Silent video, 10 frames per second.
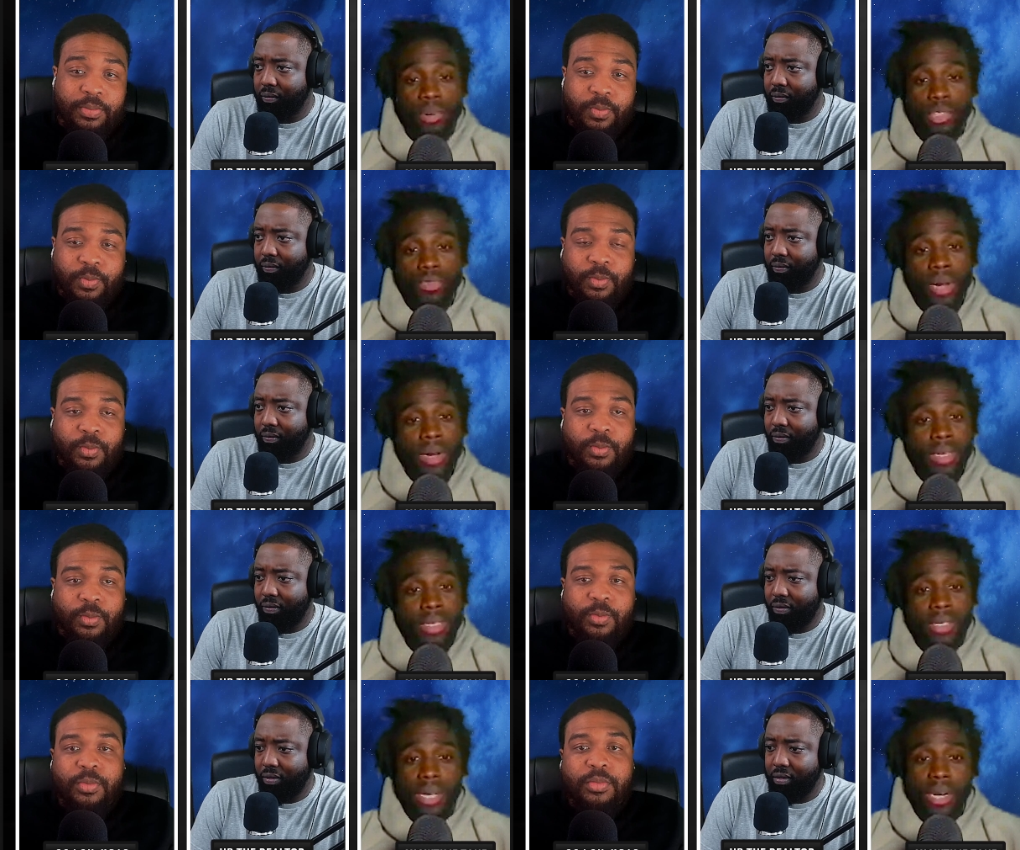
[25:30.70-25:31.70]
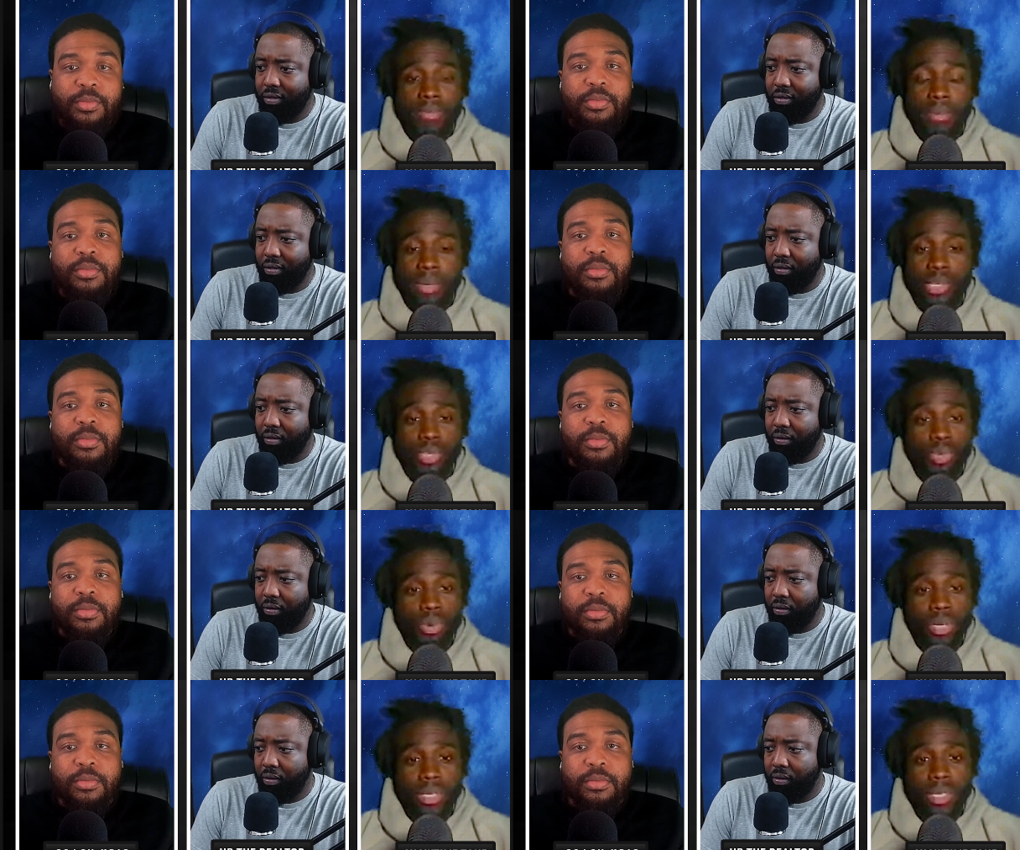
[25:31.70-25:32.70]
Speaker 1: first round against Donovan
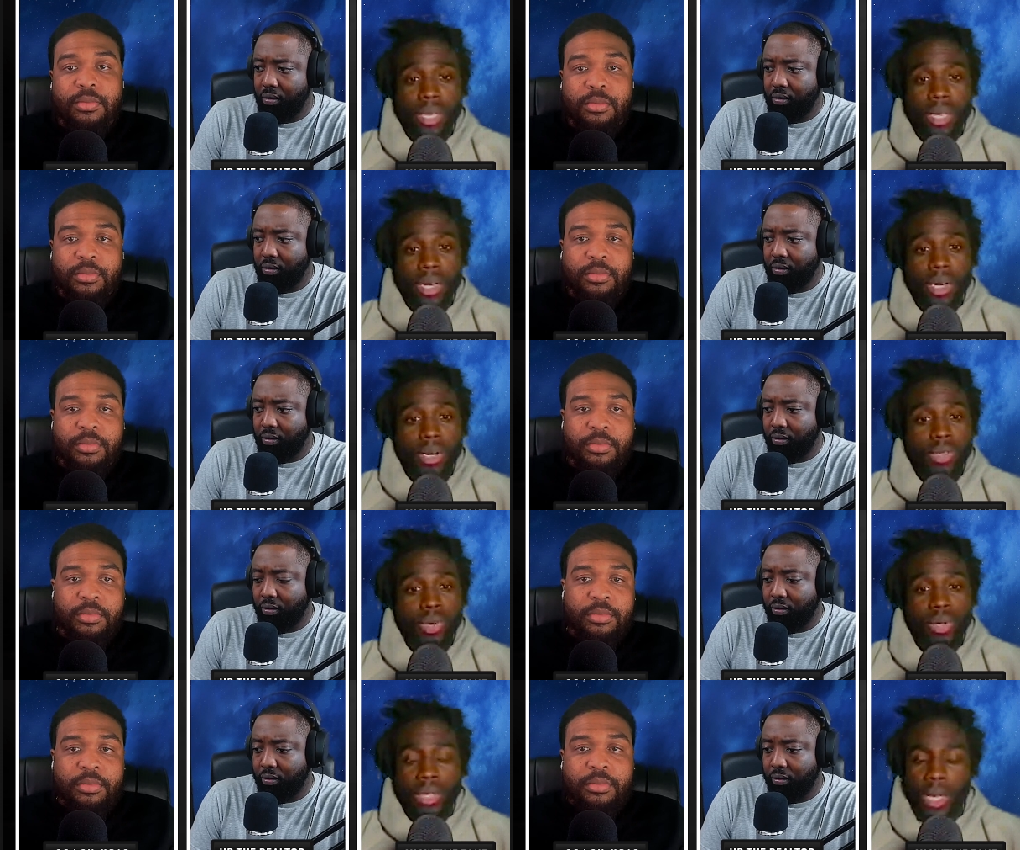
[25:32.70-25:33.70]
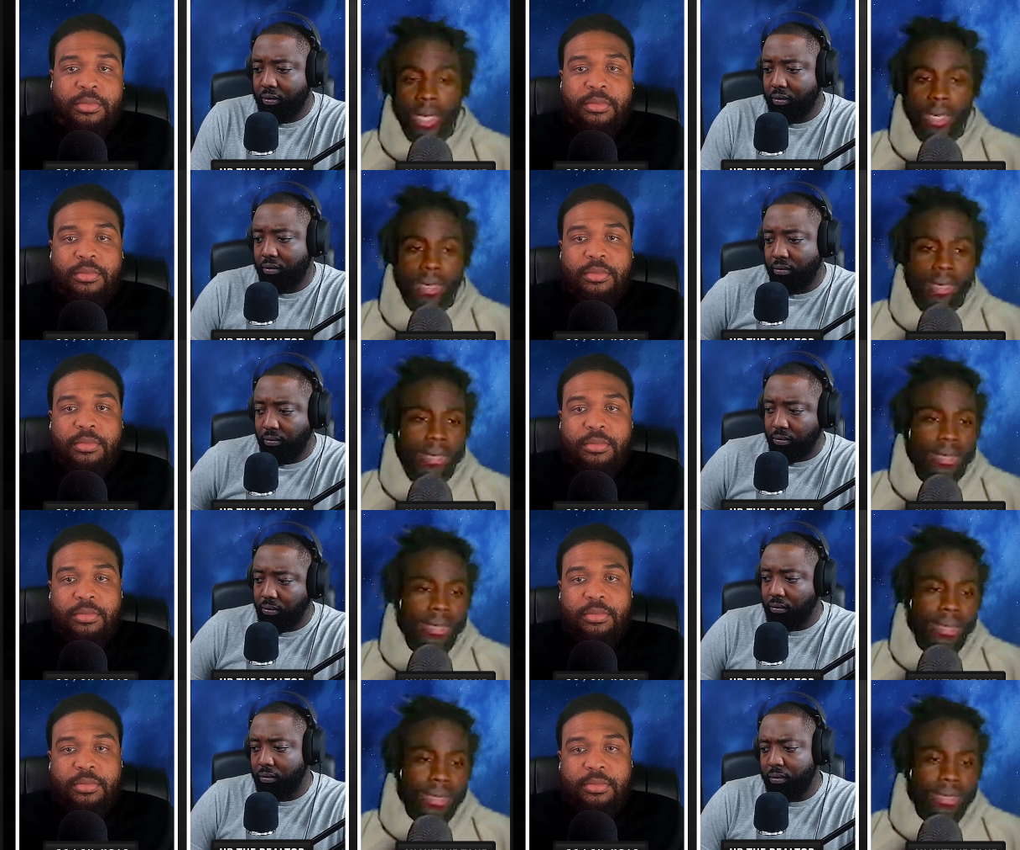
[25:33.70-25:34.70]
Mitchell and he's getting cooked all night,
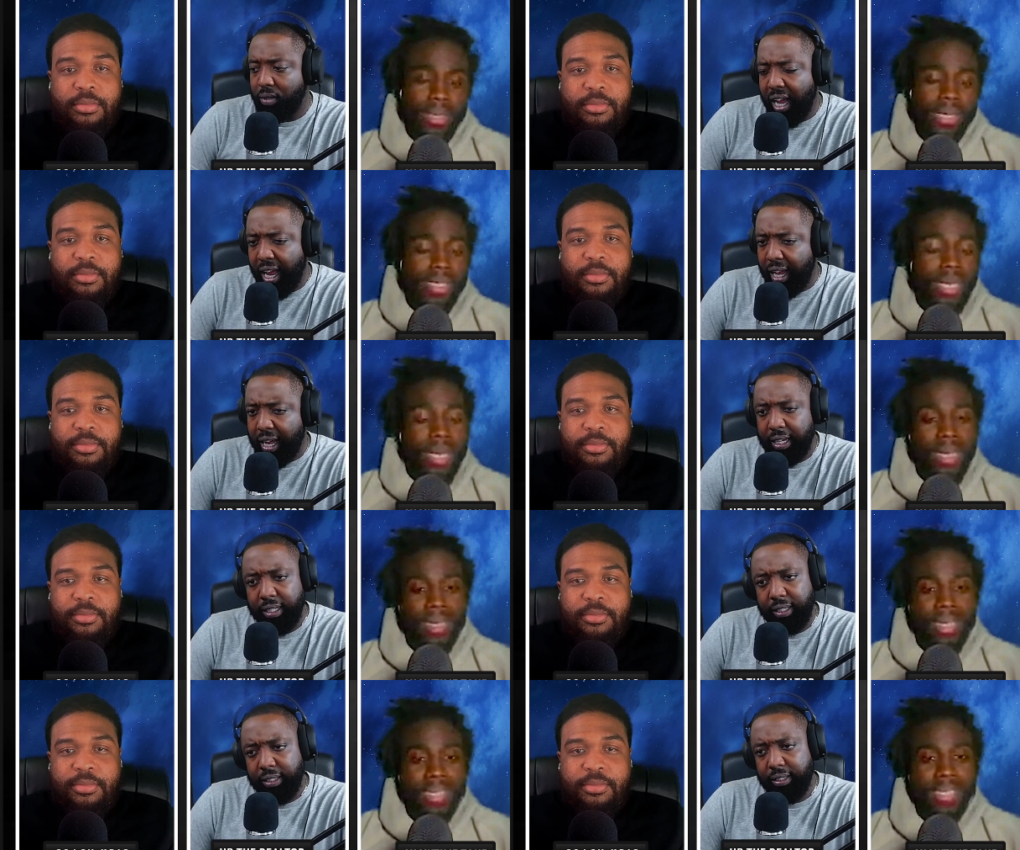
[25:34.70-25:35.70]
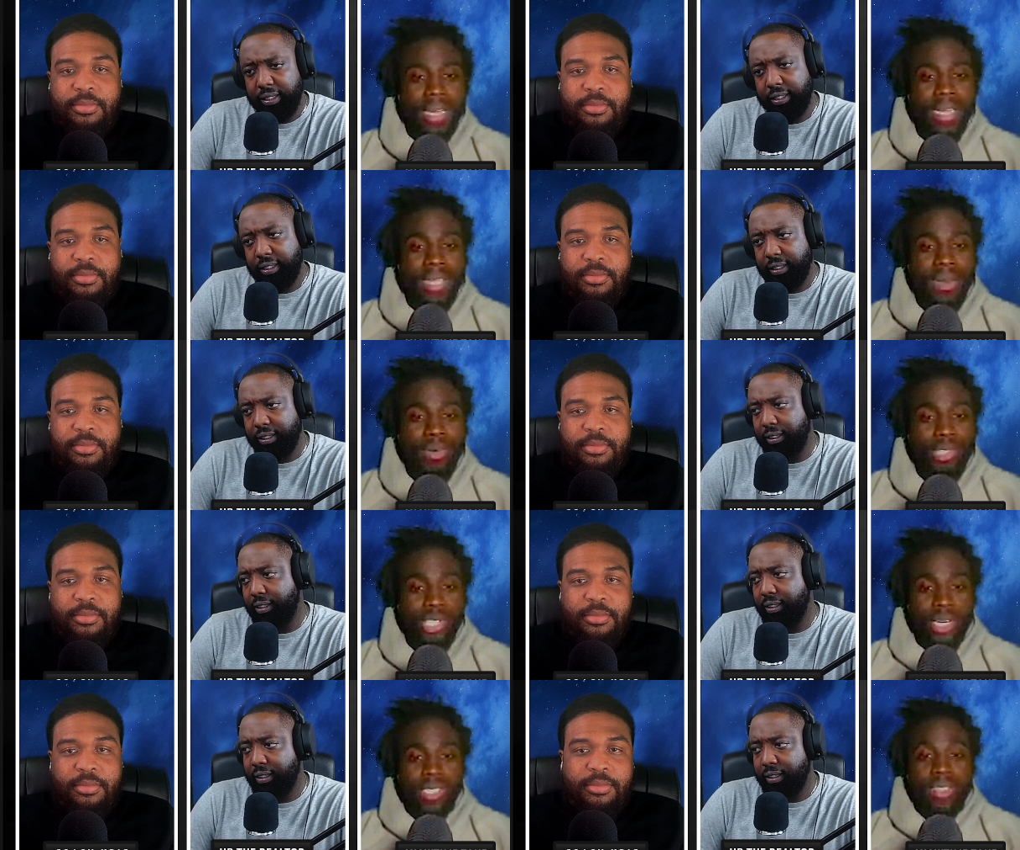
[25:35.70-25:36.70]
they nah. say they say that they
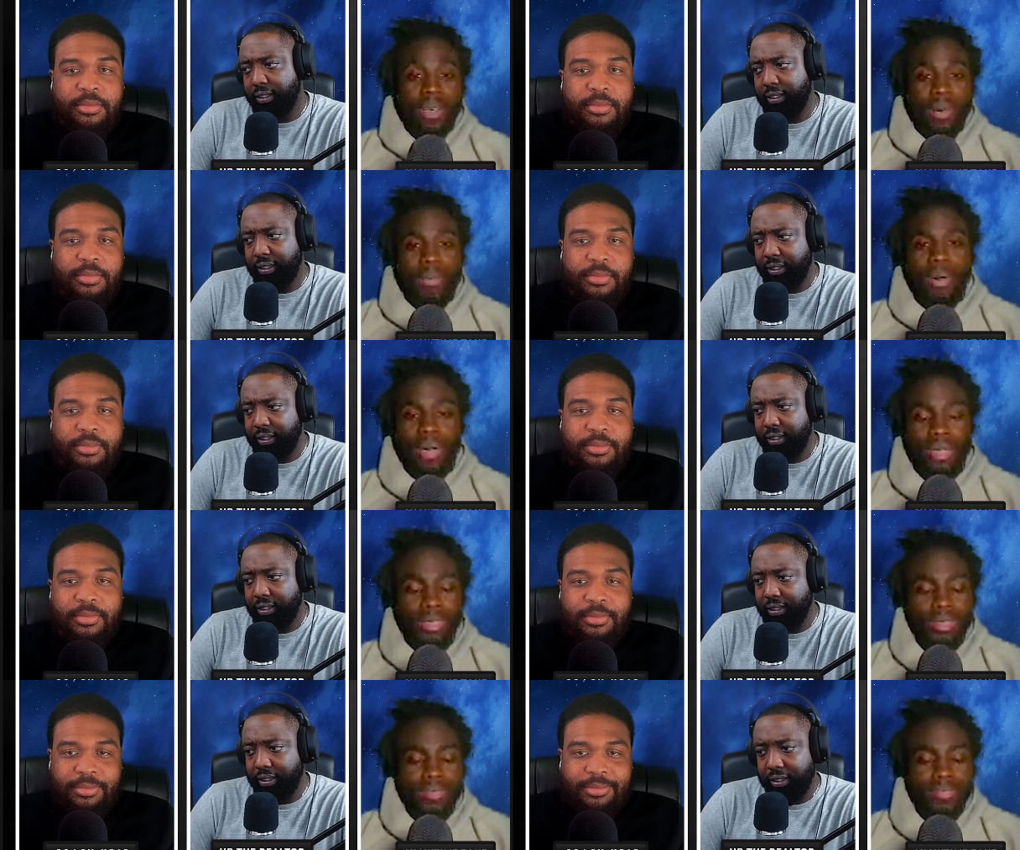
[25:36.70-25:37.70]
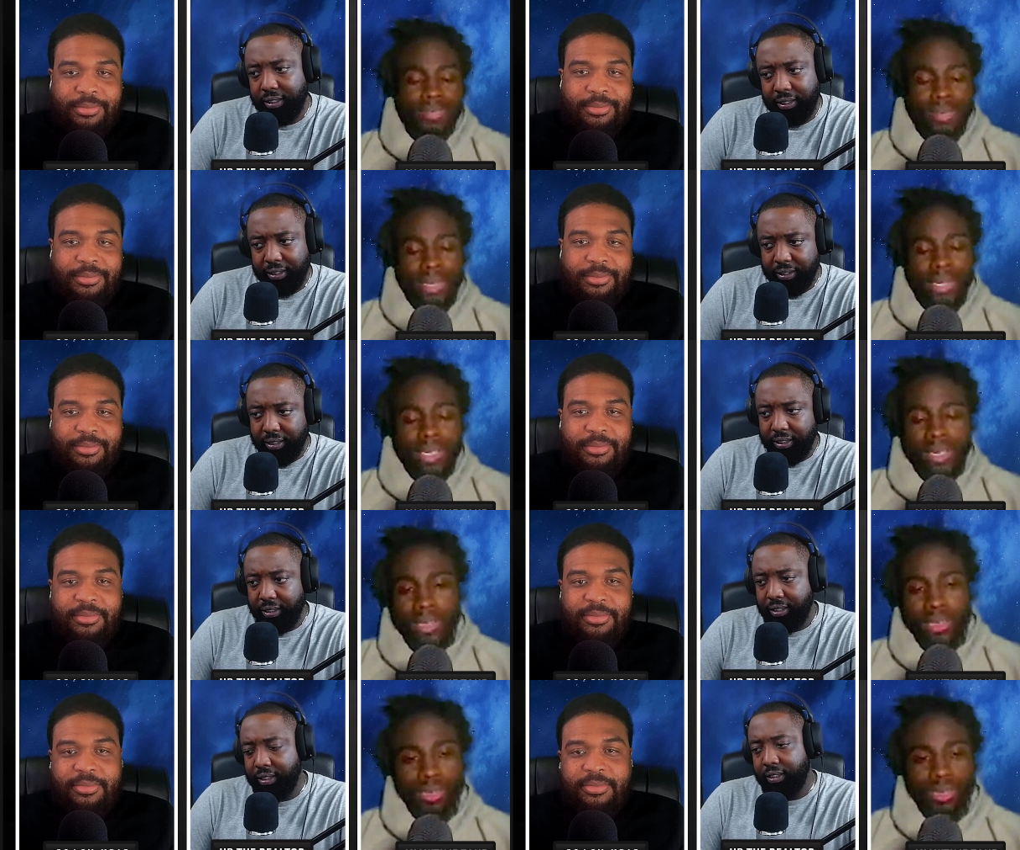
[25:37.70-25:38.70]
don't judge them, but
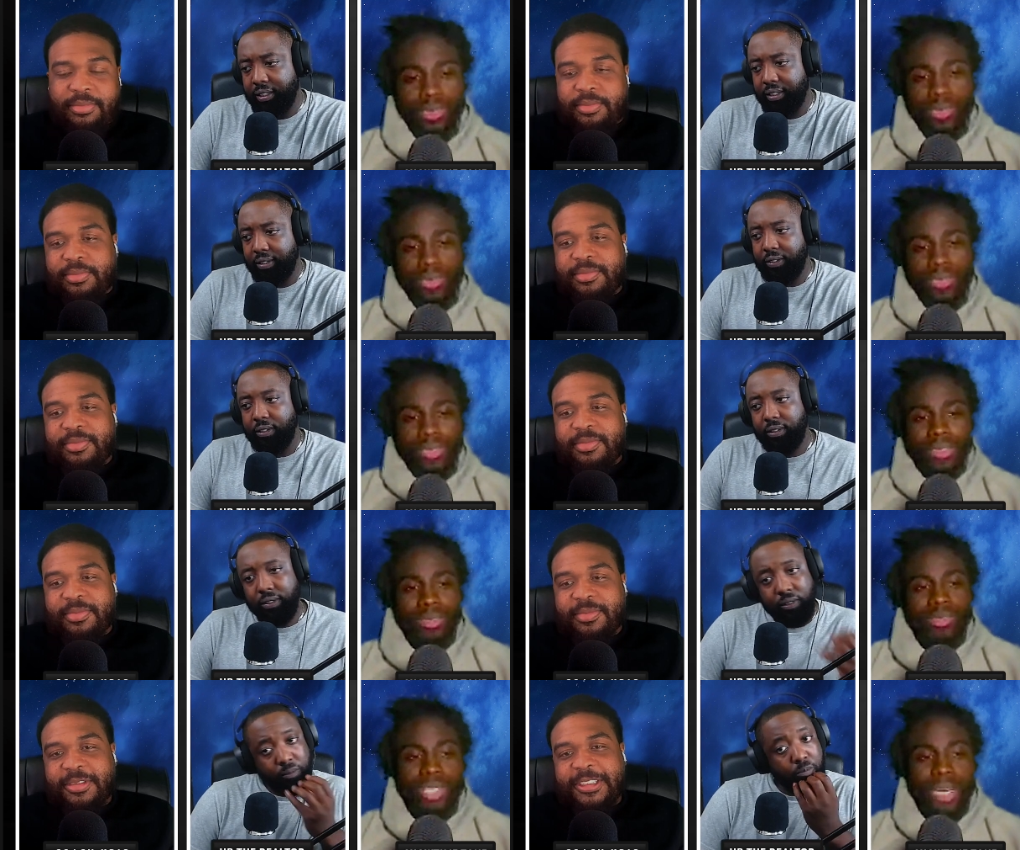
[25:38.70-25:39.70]
listen, you you you